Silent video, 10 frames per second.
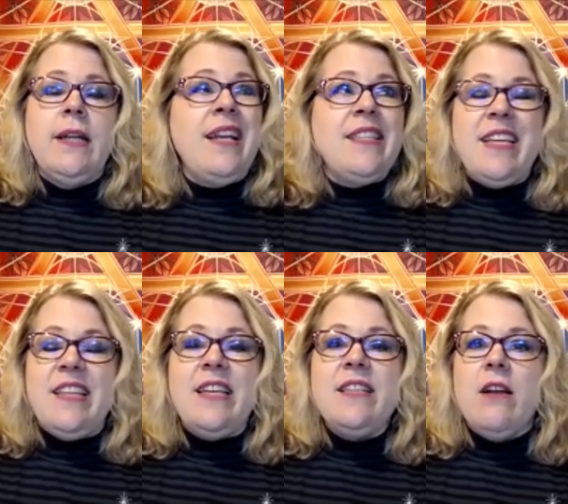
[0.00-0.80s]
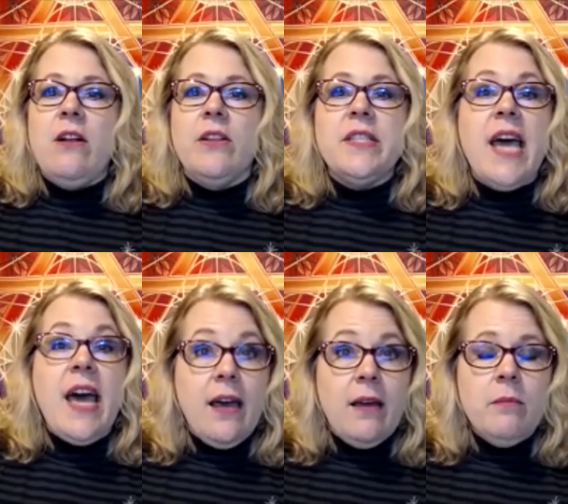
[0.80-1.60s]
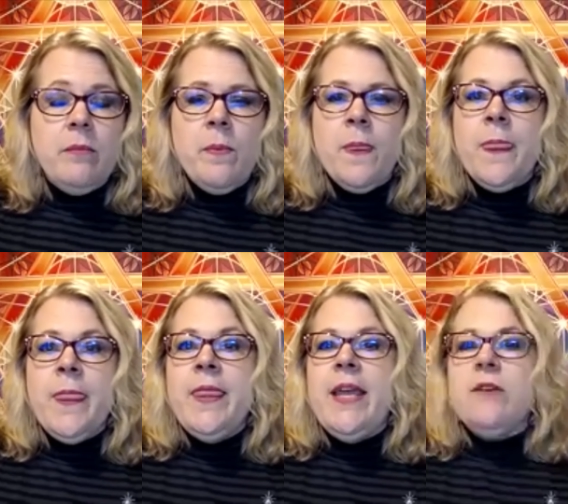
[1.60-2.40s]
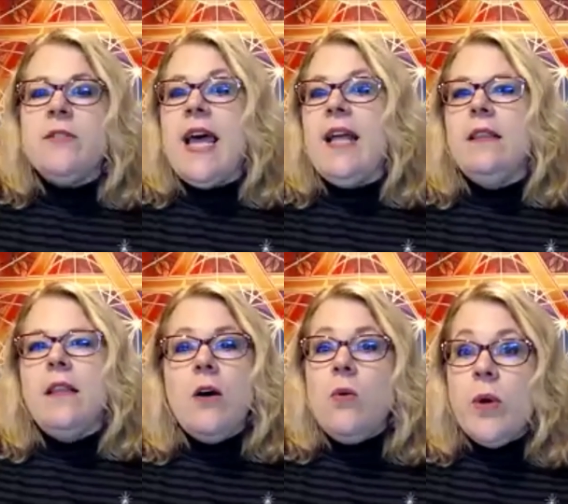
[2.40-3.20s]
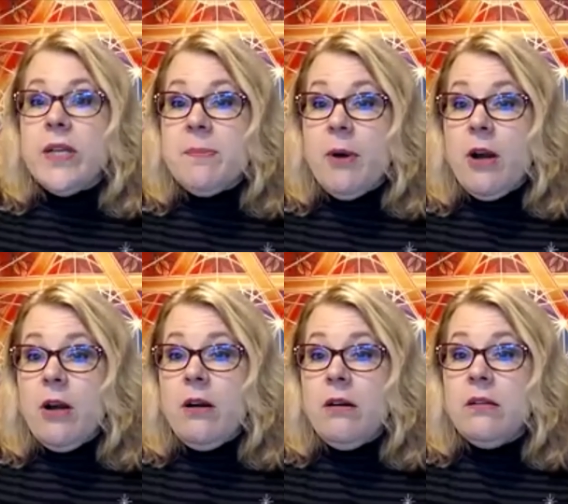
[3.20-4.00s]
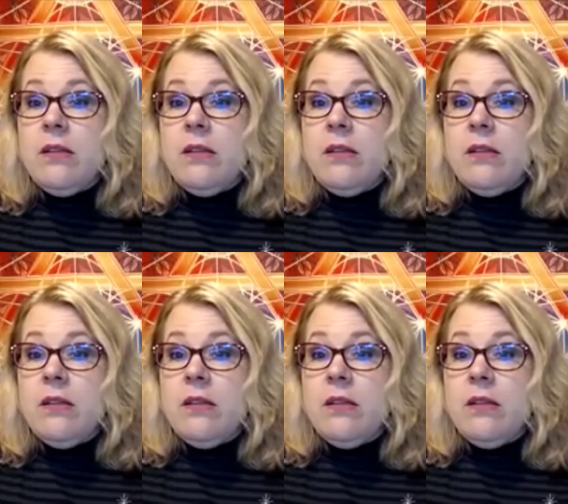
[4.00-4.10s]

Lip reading: I see this all the time. There's that low whisper